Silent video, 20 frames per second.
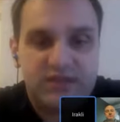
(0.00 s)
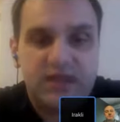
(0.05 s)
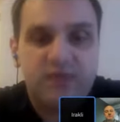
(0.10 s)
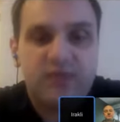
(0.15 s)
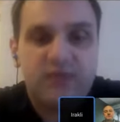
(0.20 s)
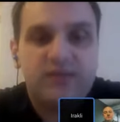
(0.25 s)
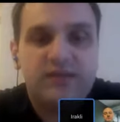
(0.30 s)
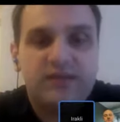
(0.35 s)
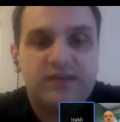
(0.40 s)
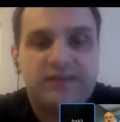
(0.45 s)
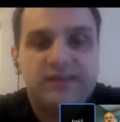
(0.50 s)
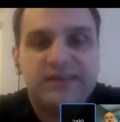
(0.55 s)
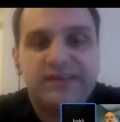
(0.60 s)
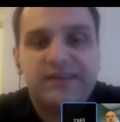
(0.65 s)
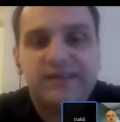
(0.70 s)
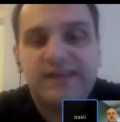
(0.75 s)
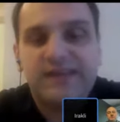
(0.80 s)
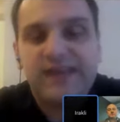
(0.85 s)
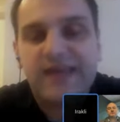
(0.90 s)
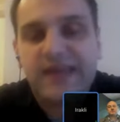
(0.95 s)
We need to
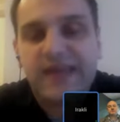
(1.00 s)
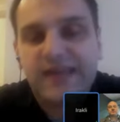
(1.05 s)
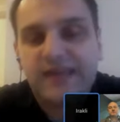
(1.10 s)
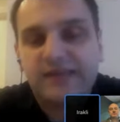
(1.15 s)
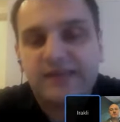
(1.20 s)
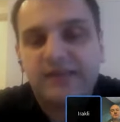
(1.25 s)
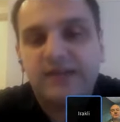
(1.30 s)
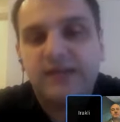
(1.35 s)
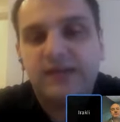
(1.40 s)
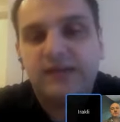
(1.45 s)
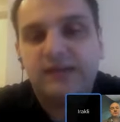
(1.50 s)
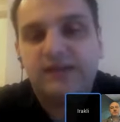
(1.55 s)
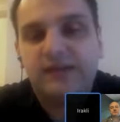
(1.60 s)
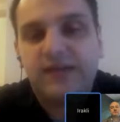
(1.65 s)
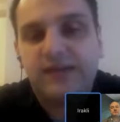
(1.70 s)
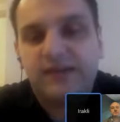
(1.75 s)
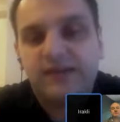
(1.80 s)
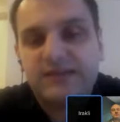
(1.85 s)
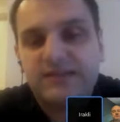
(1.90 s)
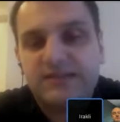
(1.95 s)
connect
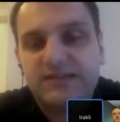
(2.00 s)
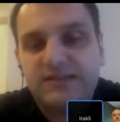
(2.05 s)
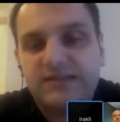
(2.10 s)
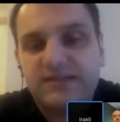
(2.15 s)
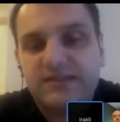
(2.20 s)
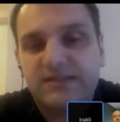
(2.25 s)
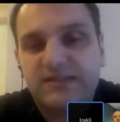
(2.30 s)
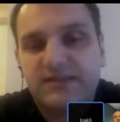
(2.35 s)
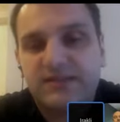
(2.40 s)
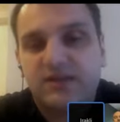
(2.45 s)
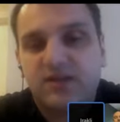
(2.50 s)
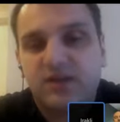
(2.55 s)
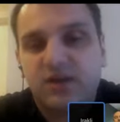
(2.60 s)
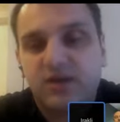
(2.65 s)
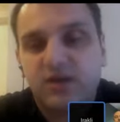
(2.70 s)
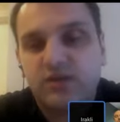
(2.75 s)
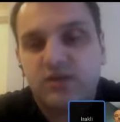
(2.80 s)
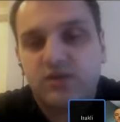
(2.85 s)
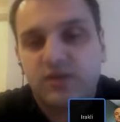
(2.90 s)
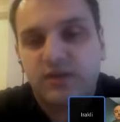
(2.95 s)
data sets
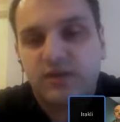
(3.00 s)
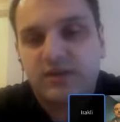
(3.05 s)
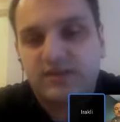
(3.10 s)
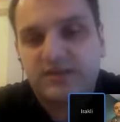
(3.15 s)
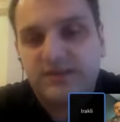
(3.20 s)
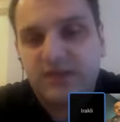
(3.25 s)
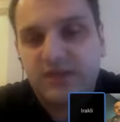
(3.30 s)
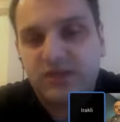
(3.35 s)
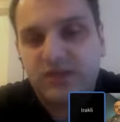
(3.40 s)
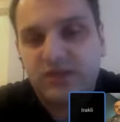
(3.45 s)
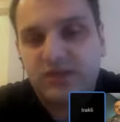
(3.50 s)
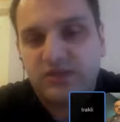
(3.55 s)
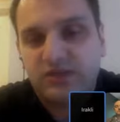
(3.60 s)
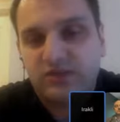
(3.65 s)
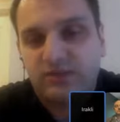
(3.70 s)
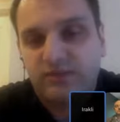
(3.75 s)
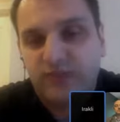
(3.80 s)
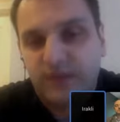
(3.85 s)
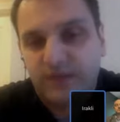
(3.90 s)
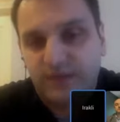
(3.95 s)
across organizational
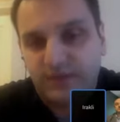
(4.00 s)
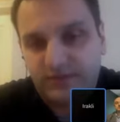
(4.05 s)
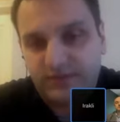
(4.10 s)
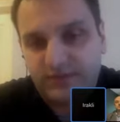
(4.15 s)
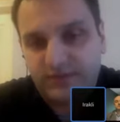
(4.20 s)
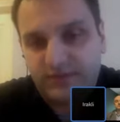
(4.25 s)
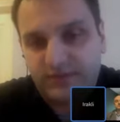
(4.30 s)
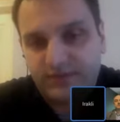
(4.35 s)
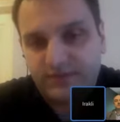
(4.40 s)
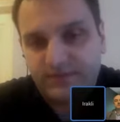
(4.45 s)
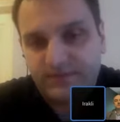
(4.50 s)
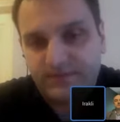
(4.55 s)
boundaries.